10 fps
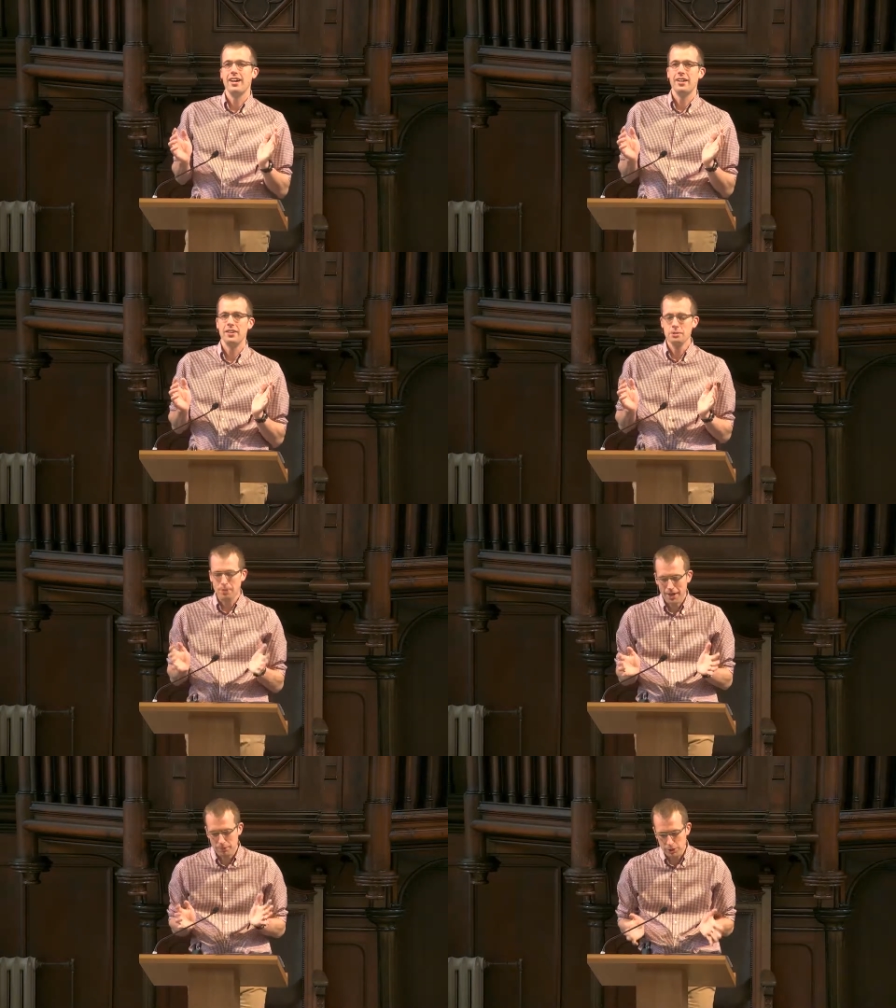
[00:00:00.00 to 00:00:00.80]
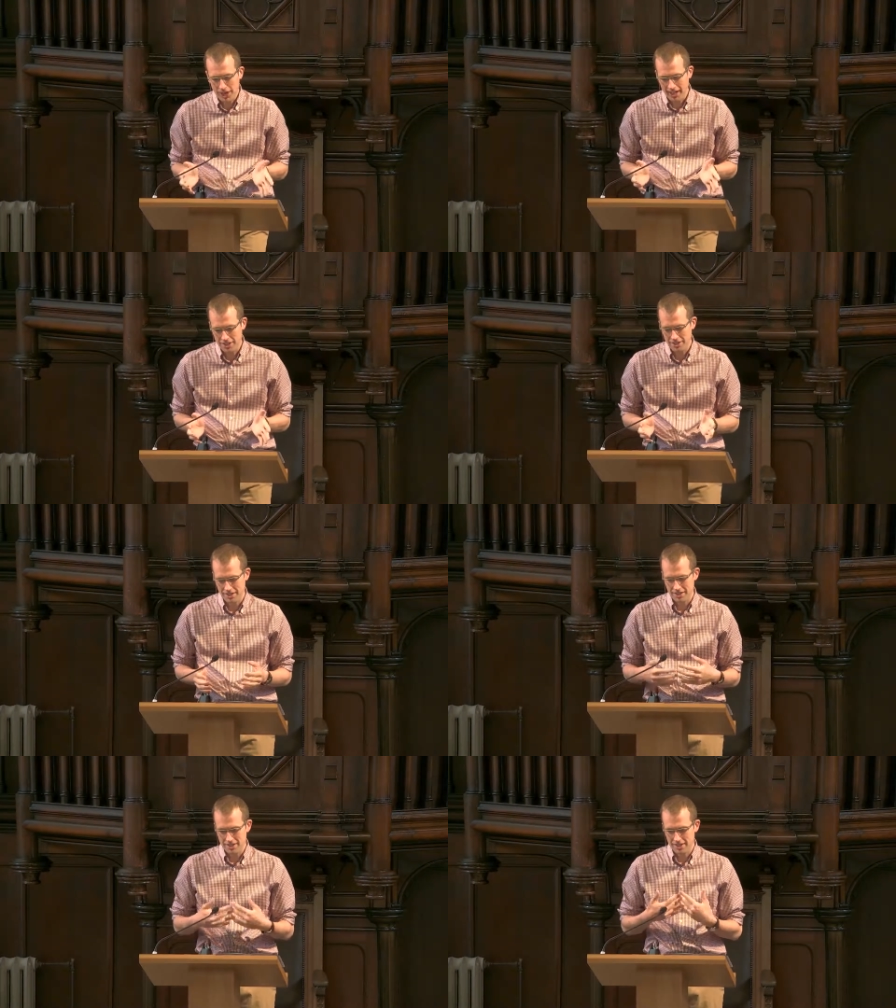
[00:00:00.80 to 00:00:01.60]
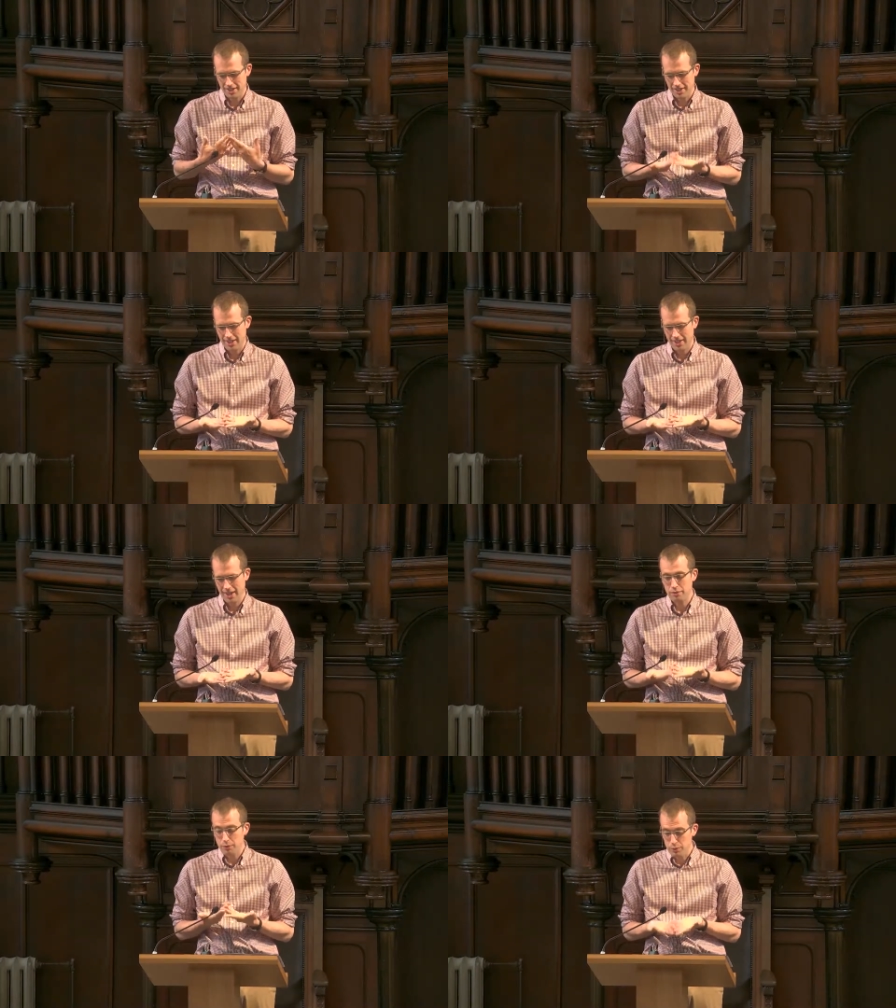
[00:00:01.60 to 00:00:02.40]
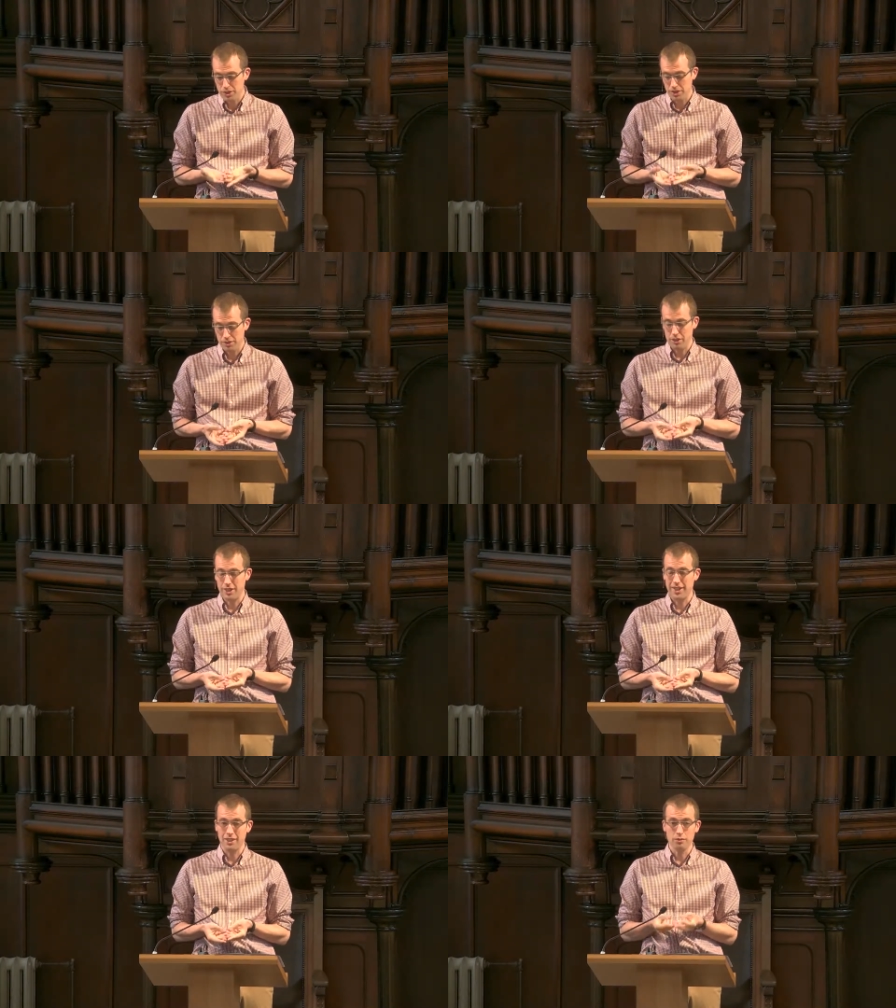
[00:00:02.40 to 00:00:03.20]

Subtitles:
This parable challenges us and forces us to think.